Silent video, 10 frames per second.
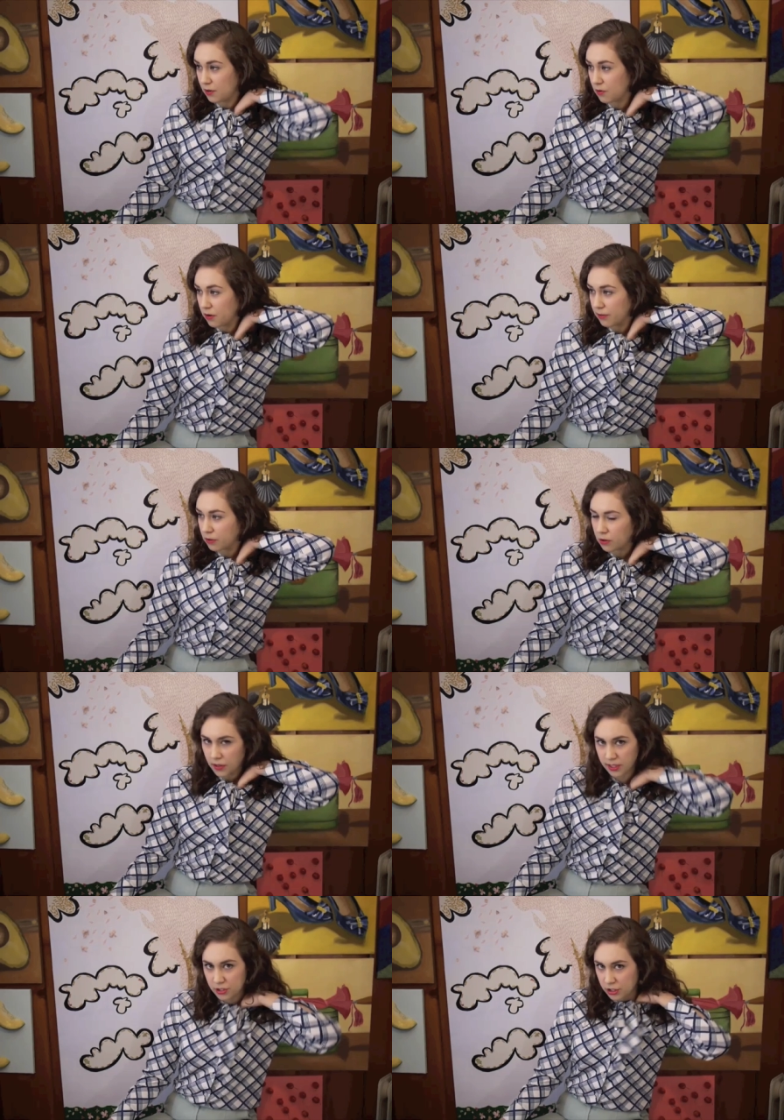or the
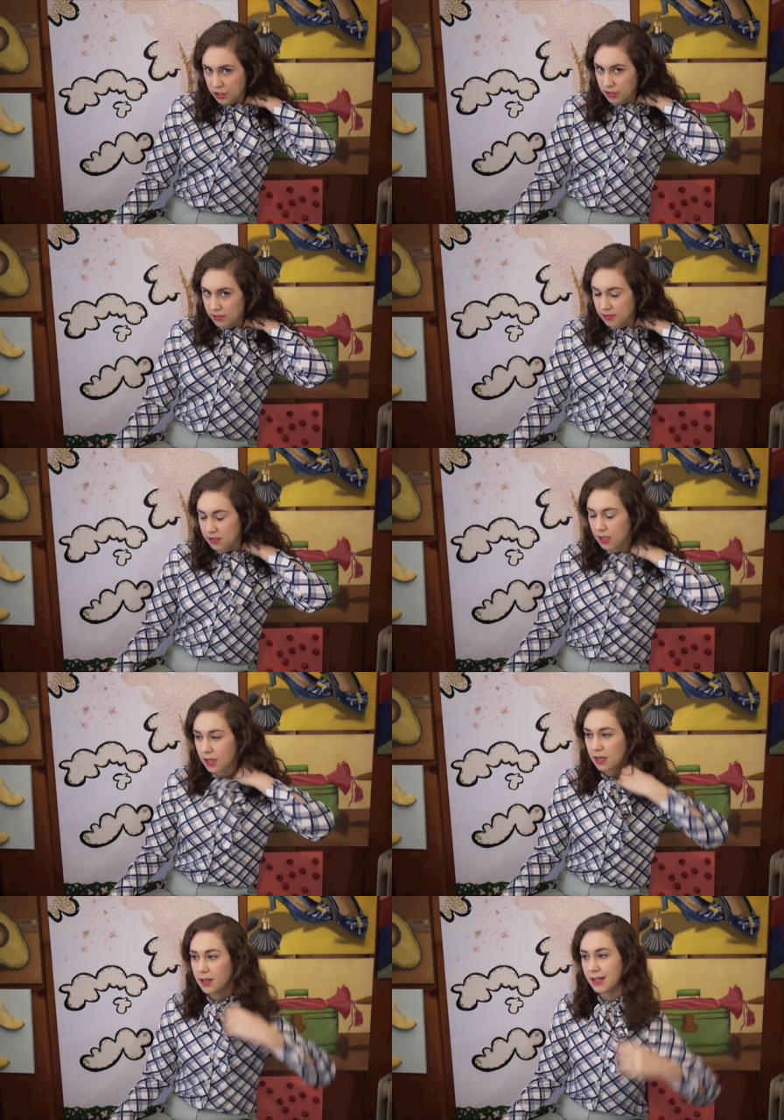Cloisters
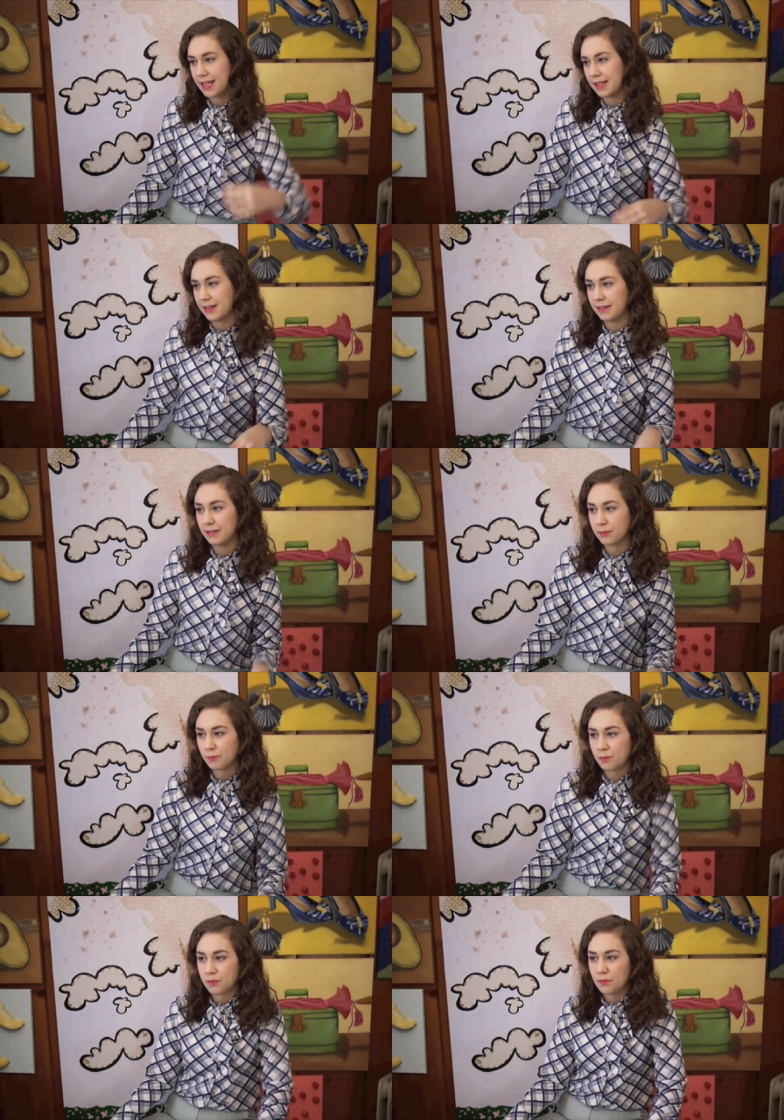in
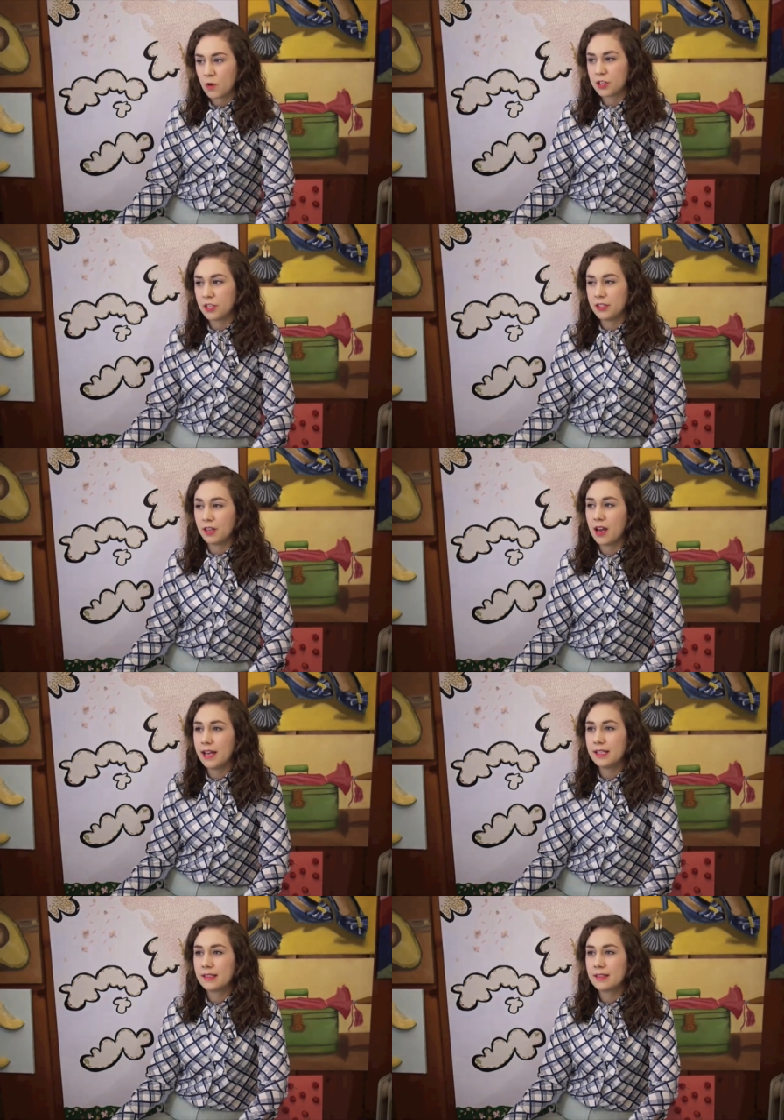Washington
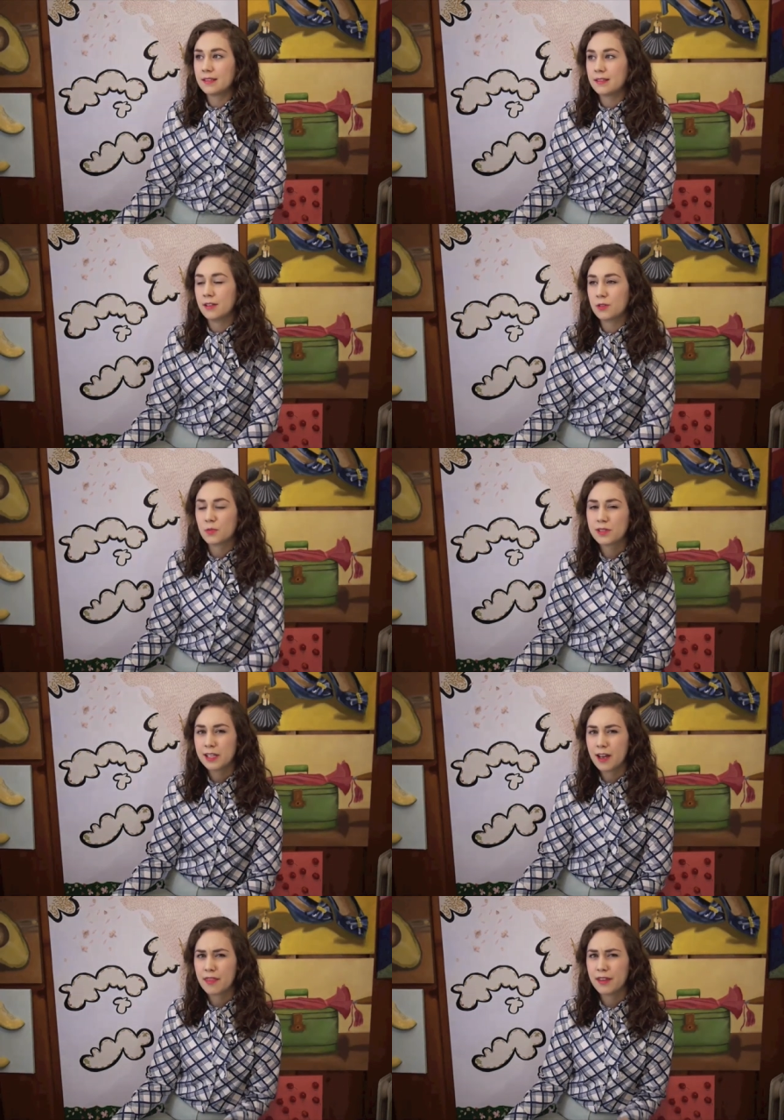Heights. There's really
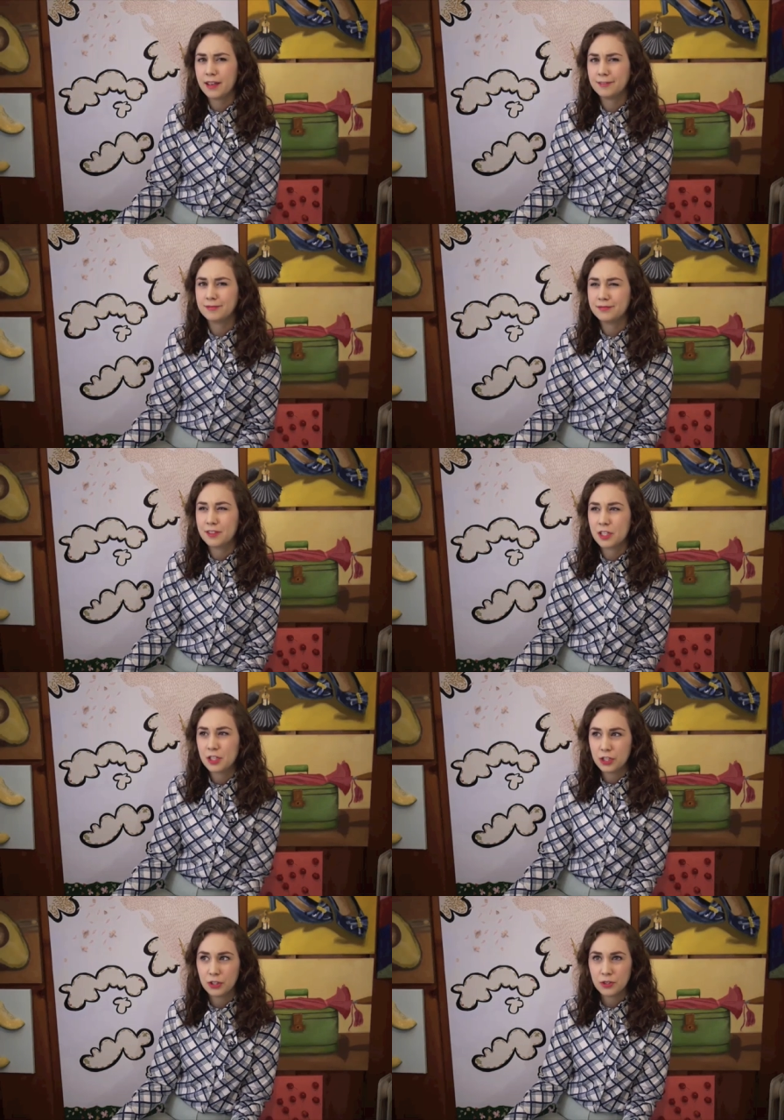nothing to
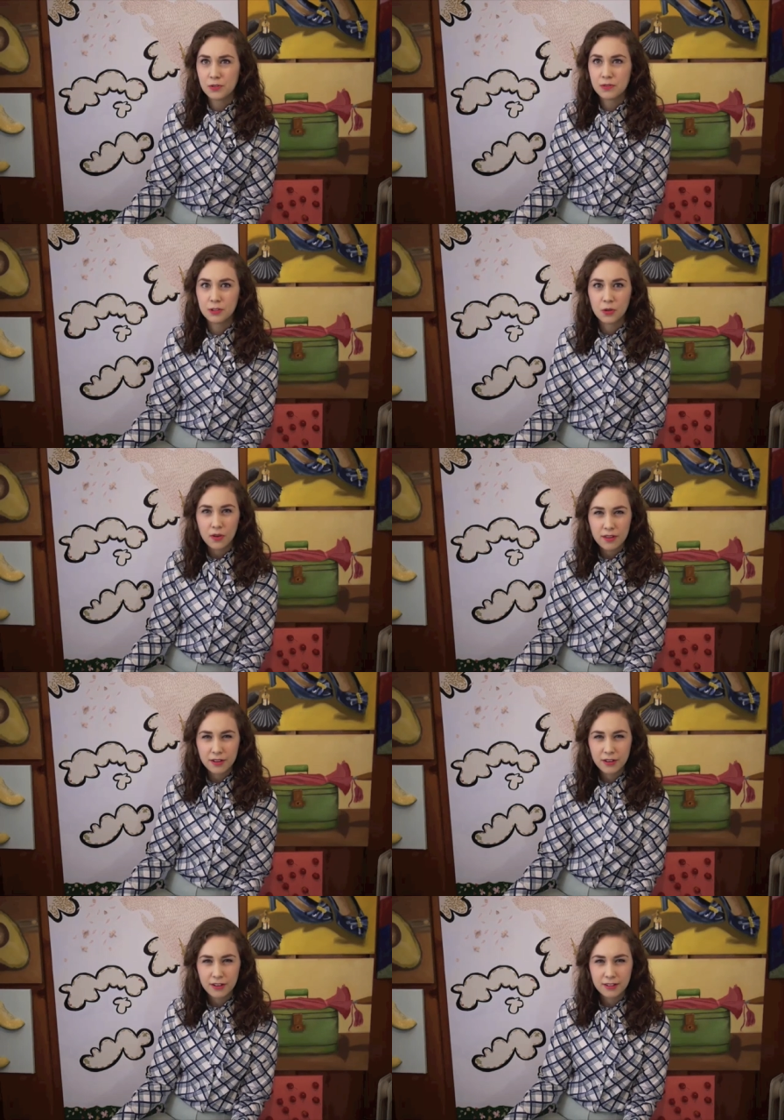do
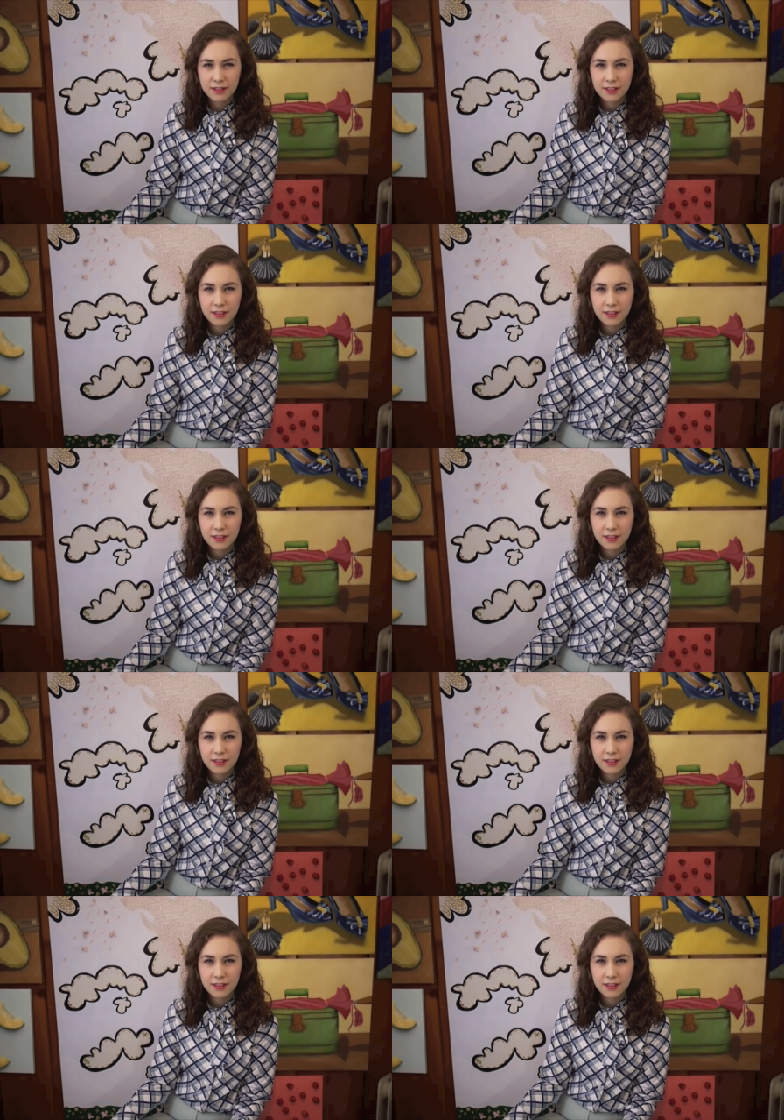northern.